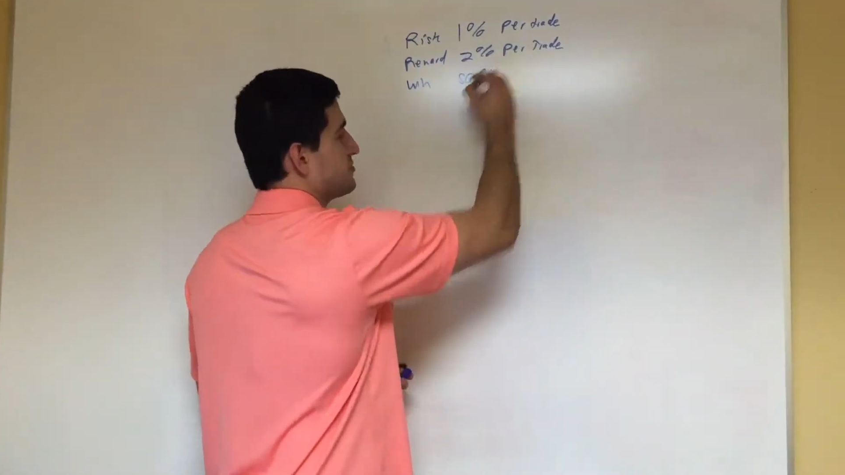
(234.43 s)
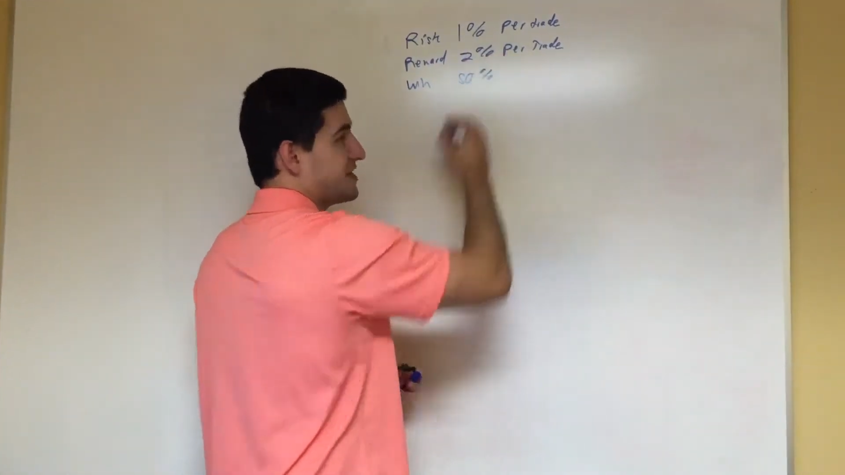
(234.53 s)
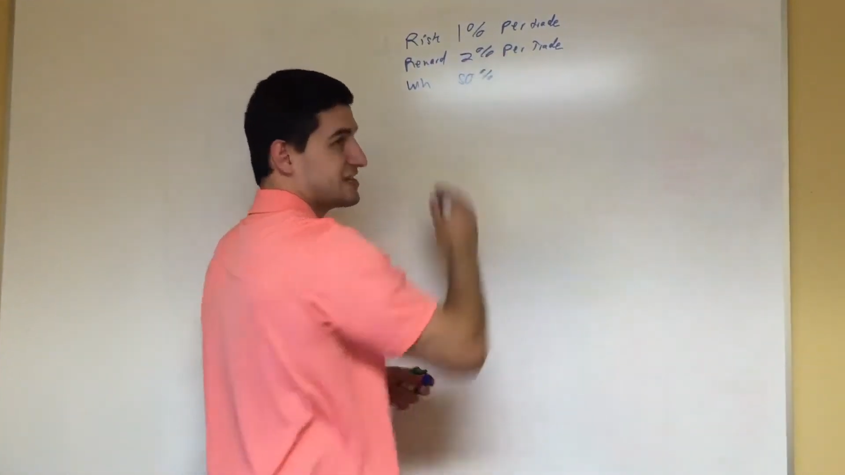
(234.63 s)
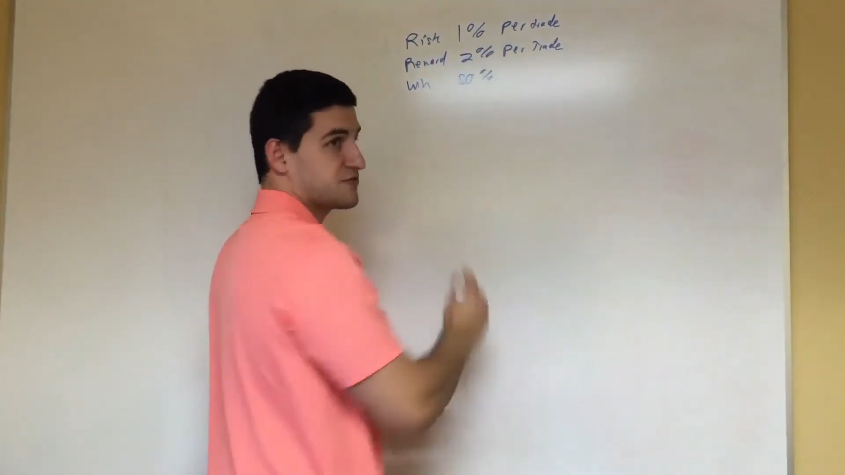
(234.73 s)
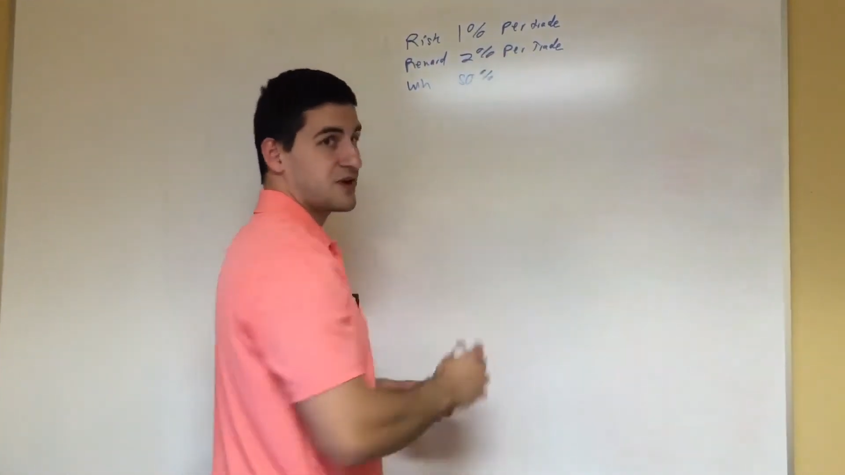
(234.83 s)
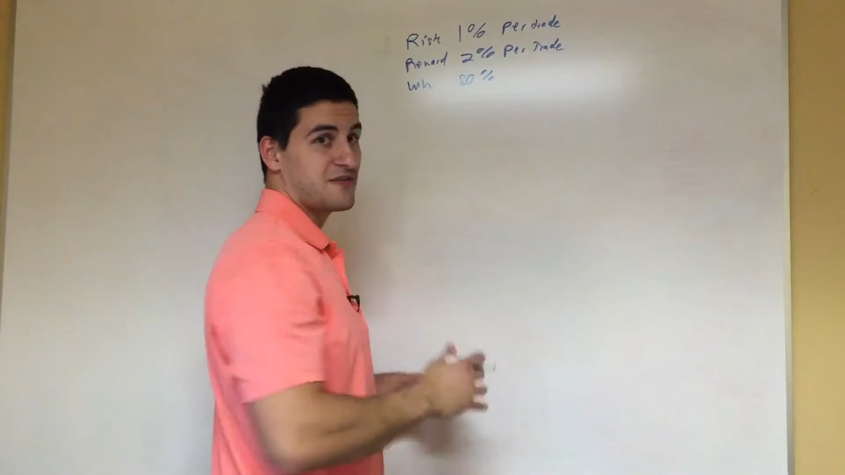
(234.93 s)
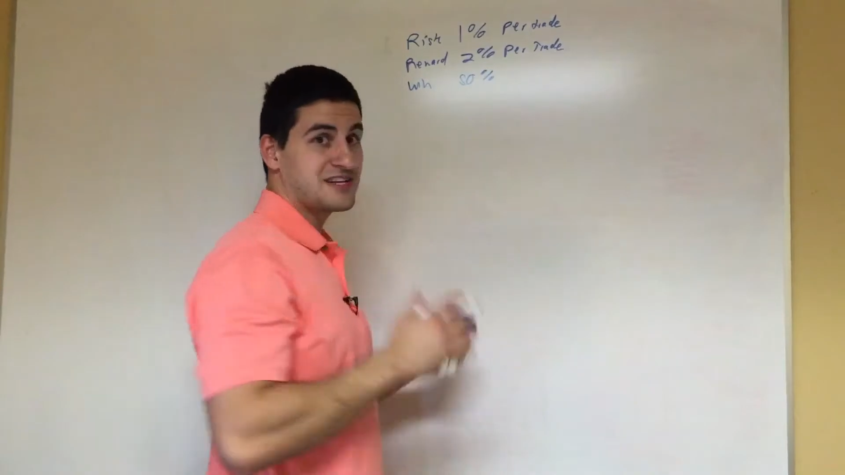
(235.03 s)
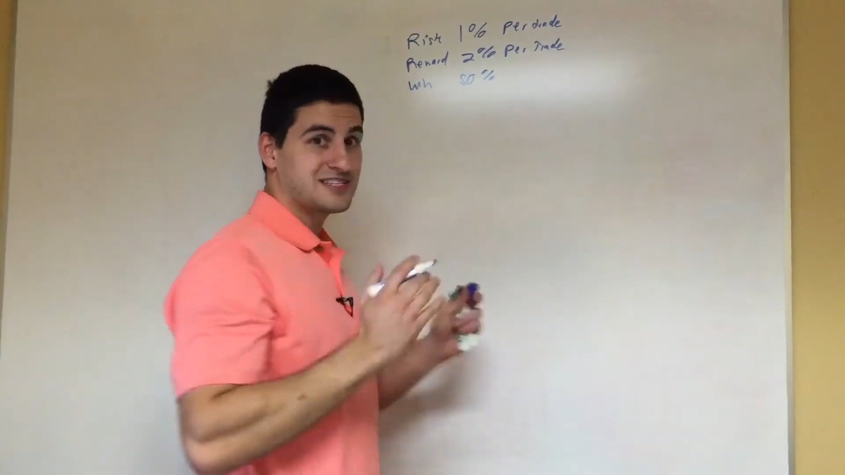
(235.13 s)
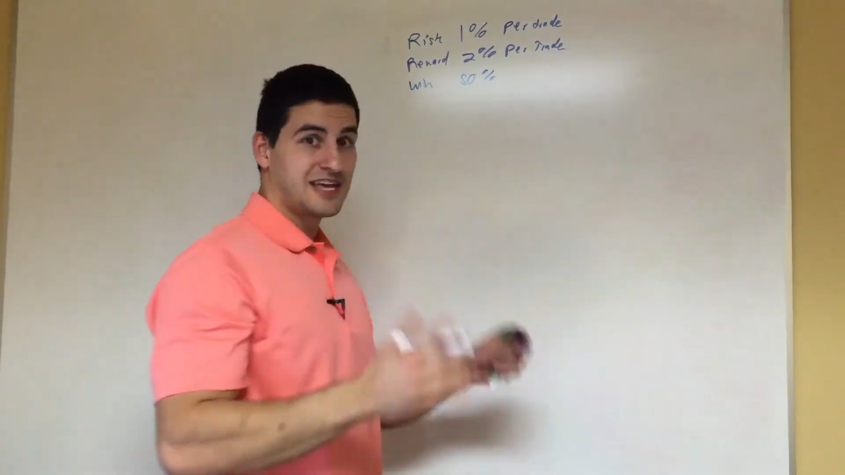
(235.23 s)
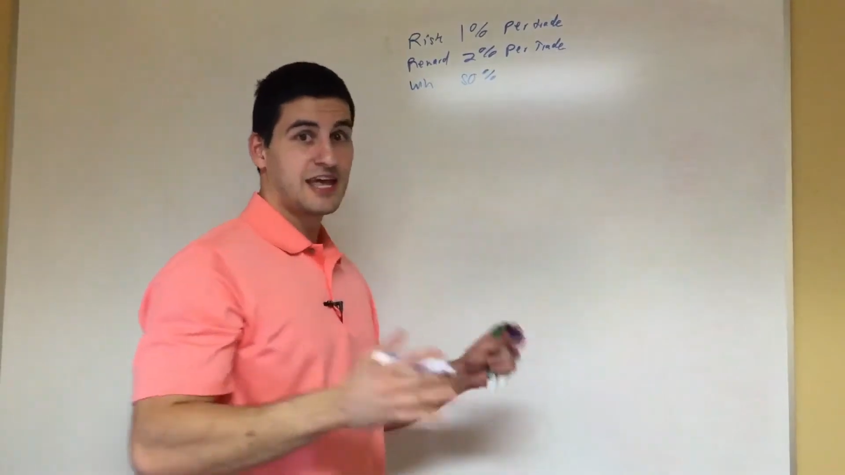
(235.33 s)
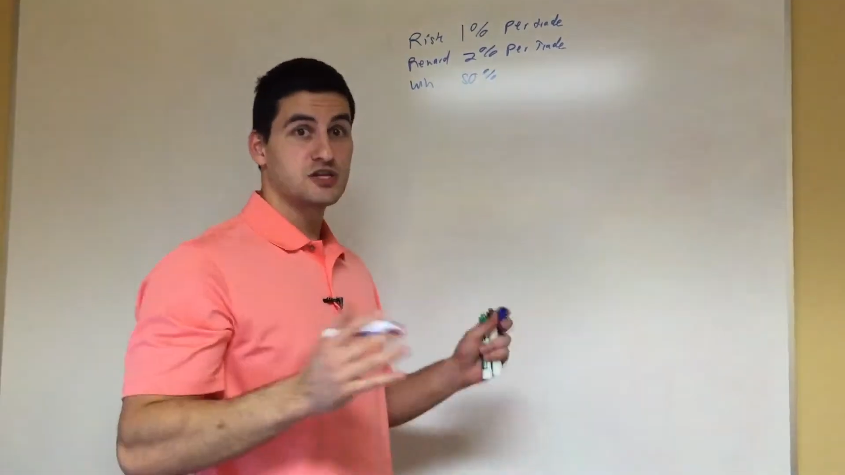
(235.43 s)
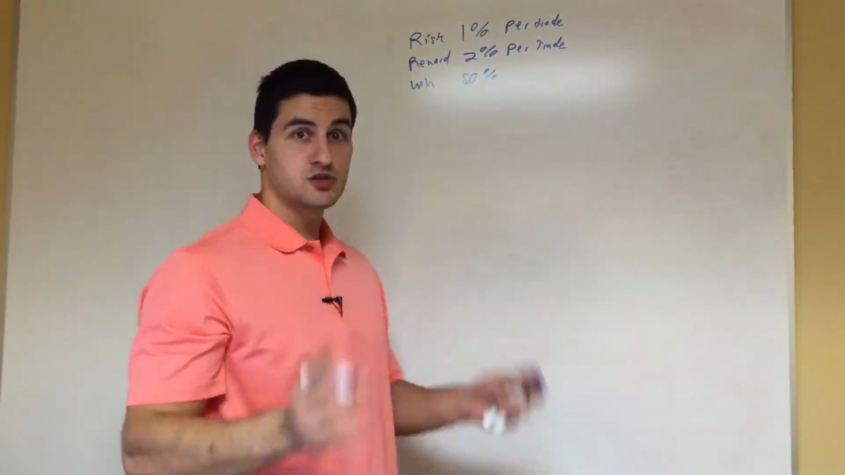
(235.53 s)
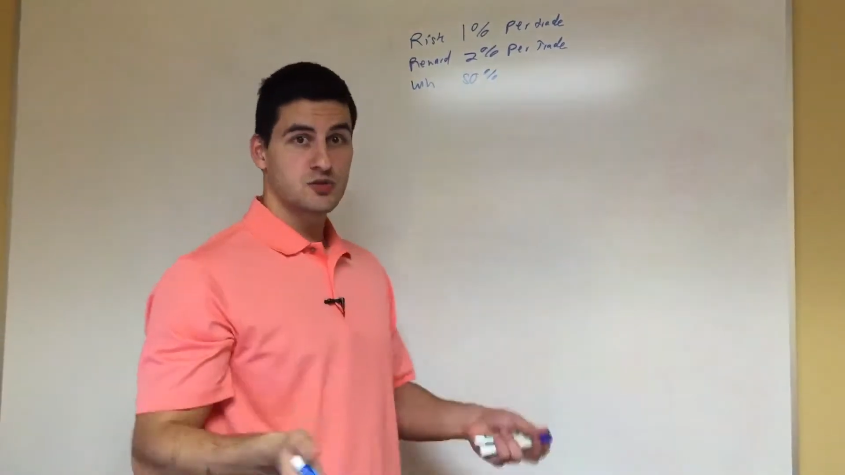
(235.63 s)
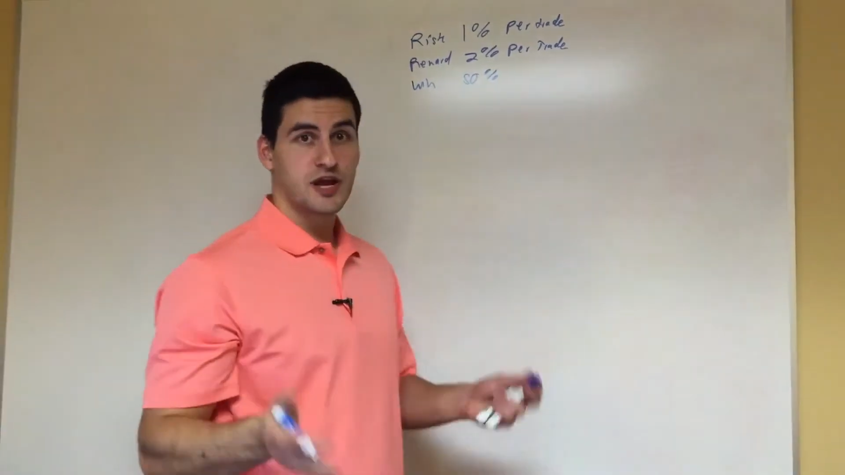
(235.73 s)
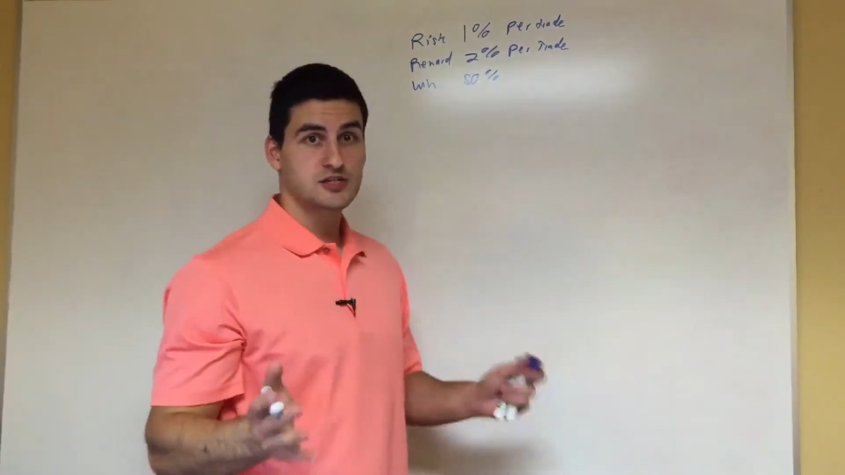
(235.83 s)
means for every 10
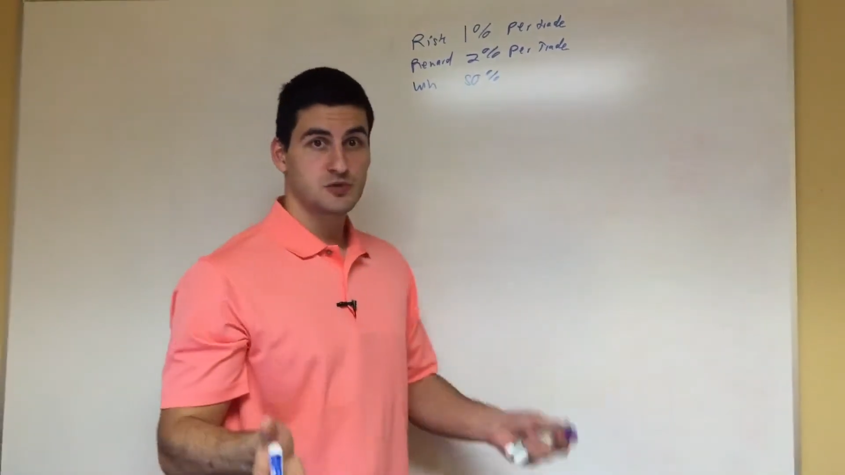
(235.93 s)
trades